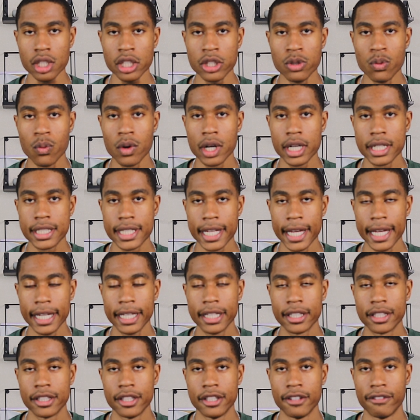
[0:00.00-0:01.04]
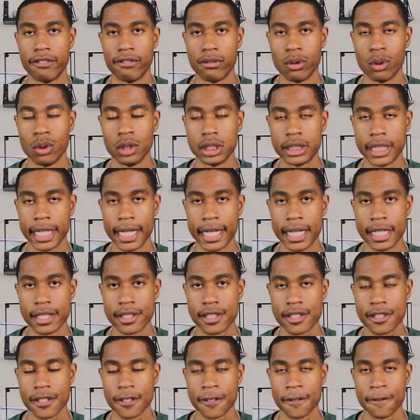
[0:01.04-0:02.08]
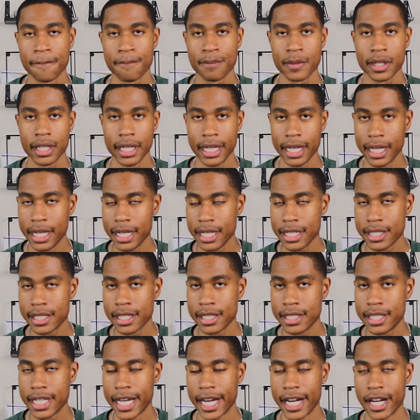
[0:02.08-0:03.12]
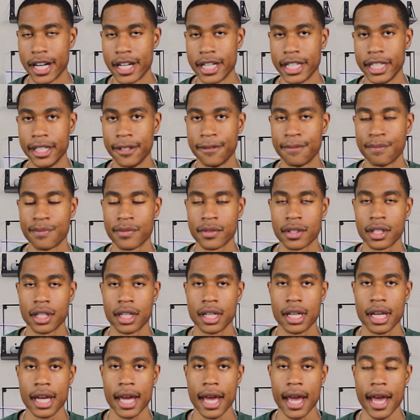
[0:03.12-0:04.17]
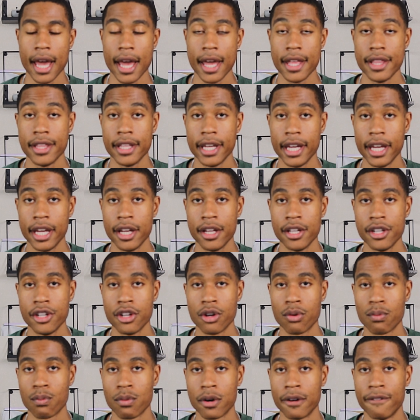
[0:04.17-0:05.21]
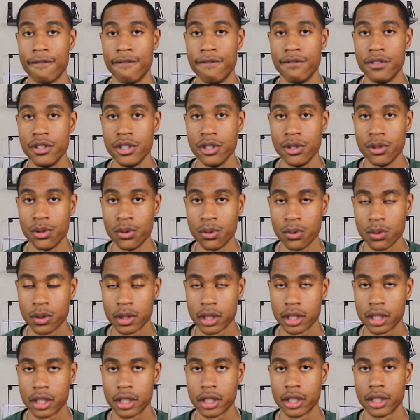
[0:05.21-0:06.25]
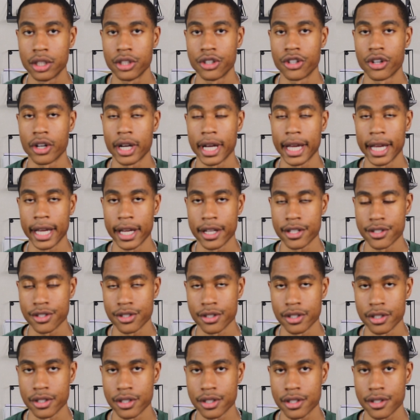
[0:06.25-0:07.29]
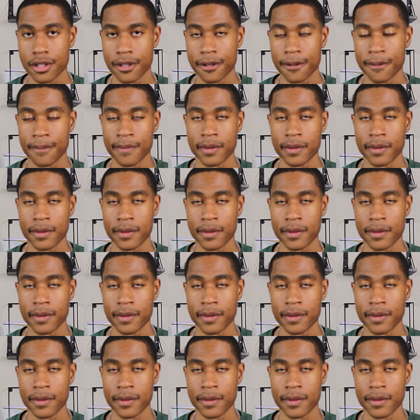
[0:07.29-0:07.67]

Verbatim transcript: you want to take the full test in its entirety and then review your answers.